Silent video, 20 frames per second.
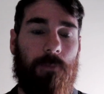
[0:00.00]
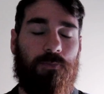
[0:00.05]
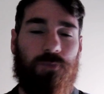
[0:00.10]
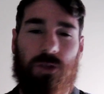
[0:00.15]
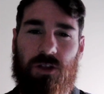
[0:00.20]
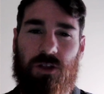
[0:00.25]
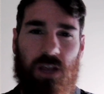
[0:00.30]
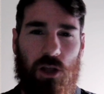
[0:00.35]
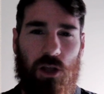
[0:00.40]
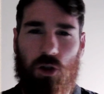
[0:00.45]

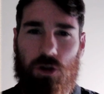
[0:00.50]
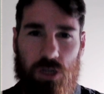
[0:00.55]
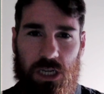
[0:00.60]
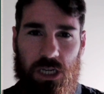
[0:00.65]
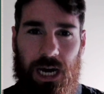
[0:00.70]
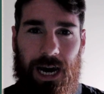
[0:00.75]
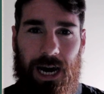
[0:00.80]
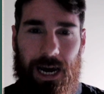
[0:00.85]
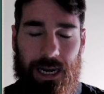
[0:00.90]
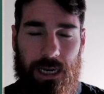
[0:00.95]
They look
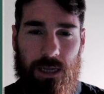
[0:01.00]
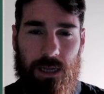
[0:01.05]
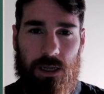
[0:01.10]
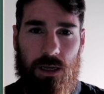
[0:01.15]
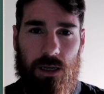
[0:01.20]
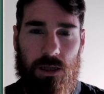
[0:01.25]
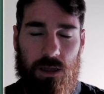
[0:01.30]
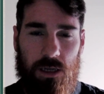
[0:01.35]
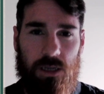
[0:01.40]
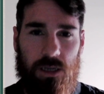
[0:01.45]
tired,
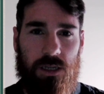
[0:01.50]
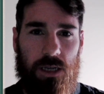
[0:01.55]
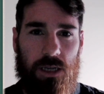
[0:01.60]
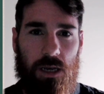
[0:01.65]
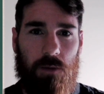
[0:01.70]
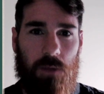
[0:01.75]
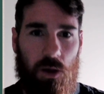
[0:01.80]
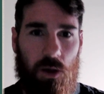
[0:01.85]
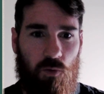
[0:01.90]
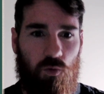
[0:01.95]
this team.
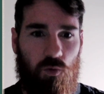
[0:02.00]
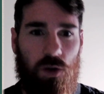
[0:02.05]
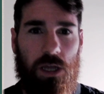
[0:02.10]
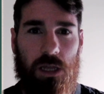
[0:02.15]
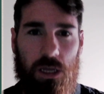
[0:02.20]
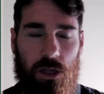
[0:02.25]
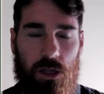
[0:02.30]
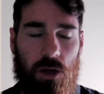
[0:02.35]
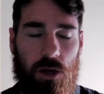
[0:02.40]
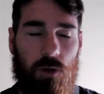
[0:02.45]
They really
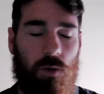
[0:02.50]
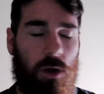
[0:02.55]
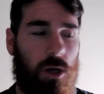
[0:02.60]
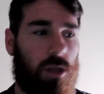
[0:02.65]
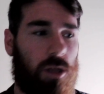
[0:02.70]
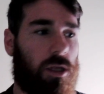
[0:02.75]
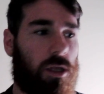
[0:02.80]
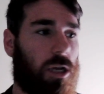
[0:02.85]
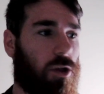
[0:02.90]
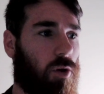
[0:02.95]
do.
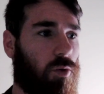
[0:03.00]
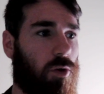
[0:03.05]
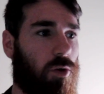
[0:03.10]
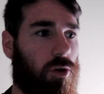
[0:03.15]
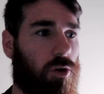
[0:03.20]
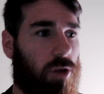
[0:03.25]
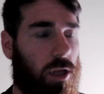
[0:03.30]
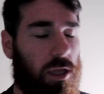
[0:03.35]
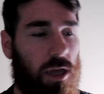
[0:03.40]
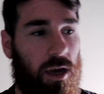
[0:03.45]
They don't look
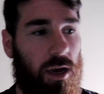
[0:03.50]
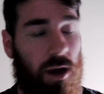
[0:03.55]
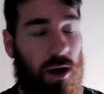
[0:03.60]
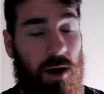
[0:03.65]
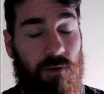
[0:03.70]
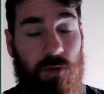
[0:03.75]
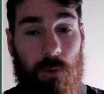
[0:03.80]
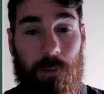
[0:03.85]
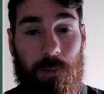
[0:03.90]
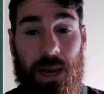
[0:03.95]
like they have
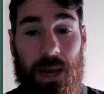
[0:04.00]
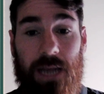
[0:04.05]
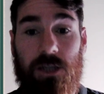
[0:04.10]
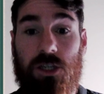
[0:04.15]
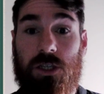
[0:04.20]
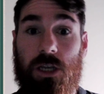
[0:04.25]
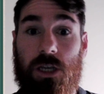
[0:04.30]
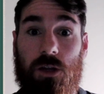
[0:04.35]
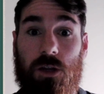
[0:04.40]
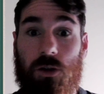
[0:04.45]
the
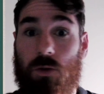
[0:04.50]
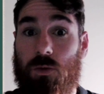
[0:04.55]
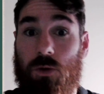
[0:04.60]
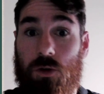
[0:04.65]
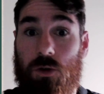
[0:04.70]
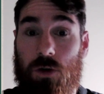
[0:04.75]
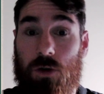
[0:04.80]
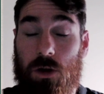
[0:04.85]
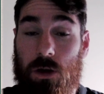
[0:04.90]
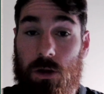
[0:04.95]
bench. It
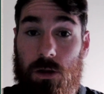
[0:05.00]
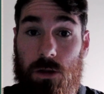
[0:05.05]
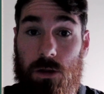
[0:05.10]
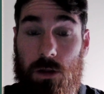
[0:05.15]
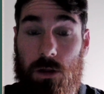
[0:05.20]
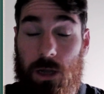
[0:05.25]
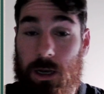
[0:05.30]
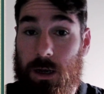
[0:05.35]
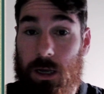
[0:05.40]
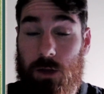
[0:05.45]

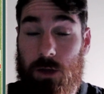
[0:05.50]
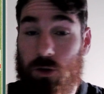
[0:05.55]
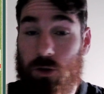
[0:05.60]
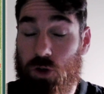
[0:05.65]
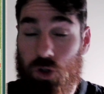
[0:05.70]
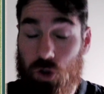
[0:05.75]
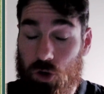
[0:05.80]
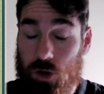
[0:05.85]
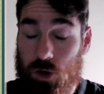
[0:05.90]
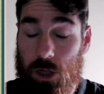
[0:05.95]

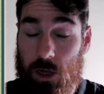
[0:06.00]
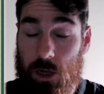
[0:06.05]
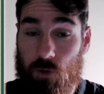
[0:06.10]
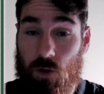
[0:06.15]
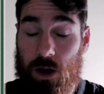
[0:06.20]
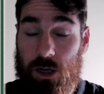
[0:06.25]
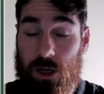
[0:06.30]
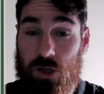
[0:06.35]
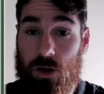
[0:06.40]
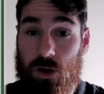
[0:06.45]
doesn't look like
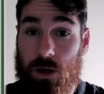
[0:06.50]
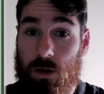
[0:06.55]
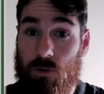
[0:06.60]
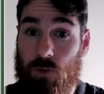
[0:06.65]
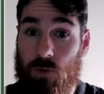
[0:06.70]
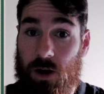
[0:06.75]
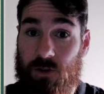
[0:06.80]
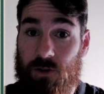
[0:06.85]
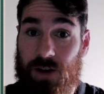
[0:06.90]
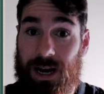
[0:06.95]

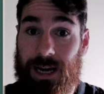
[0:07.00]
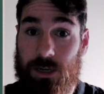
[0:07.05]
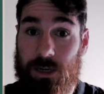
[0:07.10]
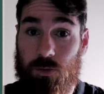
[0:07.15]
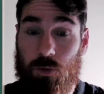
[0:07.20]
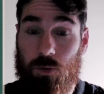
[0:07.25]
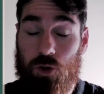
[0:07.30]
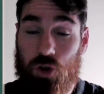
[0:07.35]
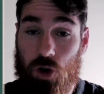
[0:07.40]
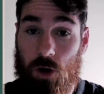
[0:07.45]
Rafa has
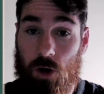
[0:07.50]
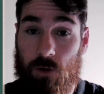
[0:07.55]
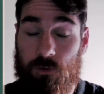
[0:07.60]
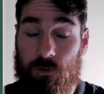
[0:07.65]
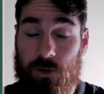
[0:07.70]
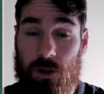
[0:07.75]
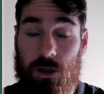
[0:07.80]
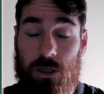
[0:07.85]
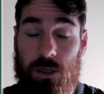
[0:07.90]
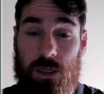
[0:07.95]
much
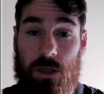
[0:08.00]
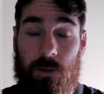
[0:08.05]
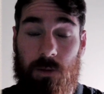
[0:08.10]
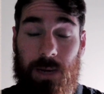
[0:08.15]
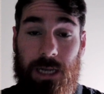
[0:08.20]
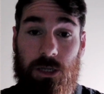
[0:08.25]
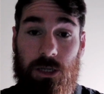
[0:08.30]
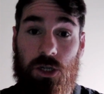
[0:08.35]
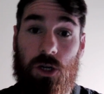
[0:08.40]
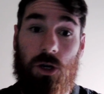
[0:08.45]
confidence in the
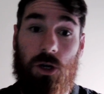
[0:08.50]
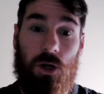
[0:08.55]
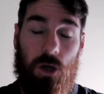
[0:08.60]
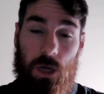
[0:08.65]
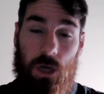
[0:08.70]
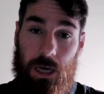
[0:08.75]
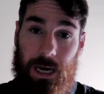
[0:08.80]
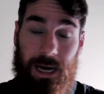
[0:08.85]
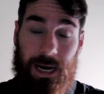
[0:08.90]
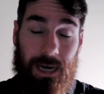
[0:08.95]
bench,
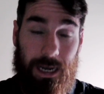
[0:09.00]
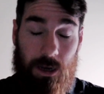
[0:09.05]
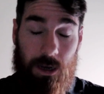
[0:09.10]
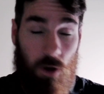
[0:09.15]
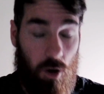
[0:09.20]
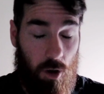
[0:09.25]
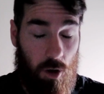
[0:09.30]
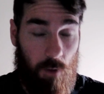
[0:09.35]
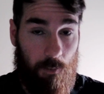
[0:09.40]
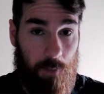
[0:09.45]
and I
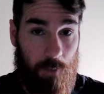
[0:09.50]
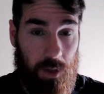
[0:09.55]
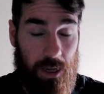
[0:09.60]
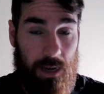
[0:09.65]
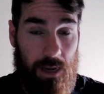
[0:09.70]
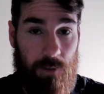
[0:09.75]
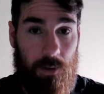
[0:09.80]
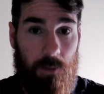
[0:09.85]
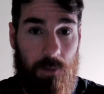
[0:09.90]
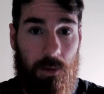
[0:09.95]
can't
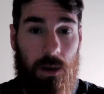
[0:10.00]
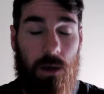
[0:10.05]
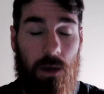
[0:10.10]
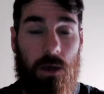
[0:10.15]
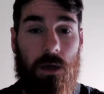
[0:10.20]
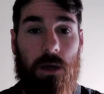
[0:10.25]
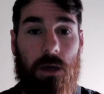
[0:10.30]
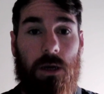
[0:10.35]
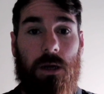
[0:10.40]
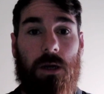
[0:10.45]
blame him.
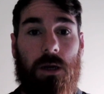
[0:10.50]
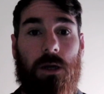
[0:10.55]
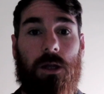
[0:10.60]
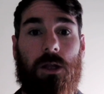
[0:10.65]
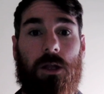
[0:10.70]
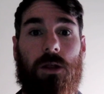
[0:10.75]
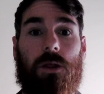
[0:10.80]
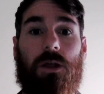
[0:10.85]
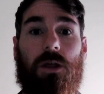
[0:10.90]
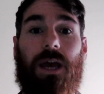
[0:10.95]

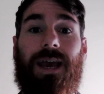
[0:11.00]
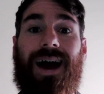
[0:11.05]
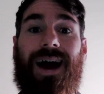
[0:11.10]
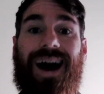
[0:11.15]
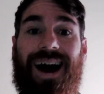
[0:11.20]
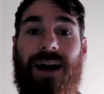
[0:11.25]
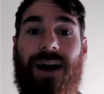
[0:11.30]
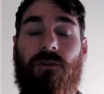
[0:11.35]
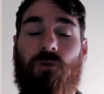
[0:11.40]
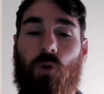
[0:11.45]
They
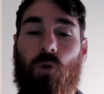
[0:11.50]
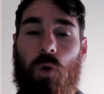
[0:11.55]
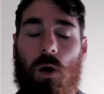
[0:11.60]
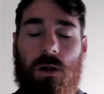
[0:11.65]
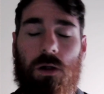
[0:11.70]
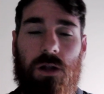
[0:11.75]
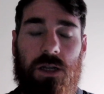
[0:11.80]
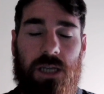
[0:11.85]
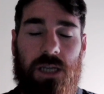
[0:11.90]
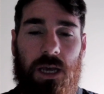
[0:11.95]
have
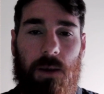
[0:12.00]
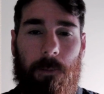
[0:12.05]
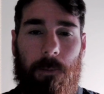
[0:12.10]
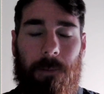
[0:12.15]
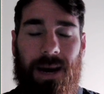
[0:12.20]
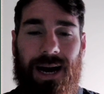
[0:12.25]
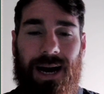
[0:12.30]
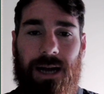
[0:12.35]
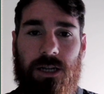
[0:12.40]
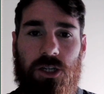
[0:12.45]
quality in
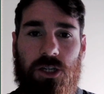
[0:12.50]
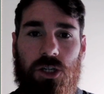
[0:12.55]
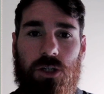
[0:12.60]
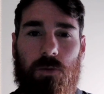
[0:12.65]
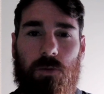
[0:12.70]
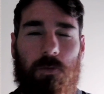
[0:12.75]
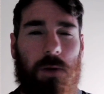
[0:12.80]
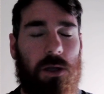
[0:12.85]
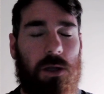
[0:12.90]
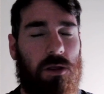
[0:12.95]
patches,
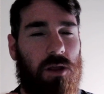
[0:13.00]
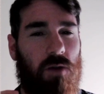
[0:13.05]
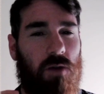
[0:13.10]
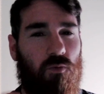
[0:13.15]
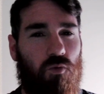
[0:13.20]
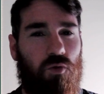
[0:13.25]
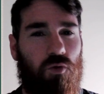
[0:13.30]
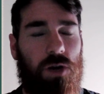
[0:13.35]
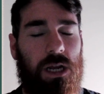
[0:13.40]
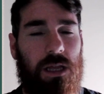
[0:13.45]
but they
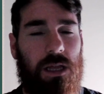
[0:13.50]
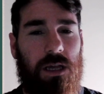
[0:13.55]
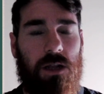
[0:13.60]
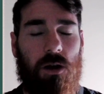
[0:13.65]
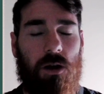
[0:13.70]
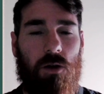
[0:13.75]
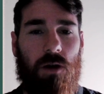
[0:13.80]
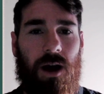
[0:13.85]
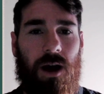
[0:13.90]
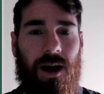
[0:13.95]
really
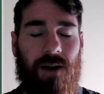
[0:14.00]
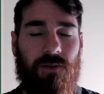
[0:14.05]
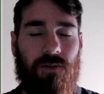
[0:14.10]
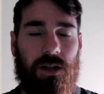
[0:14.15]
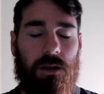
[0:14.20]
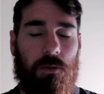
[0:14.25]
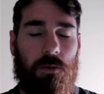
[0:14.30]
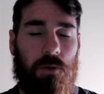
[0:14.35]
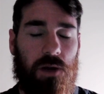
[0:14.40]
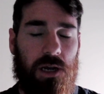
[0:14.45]
don't have it
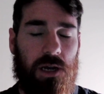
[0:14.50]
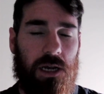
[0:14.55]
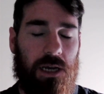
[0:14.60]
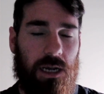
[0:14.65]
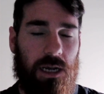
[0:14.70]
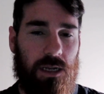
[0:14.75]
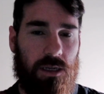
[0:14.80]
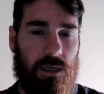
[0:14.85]
to play against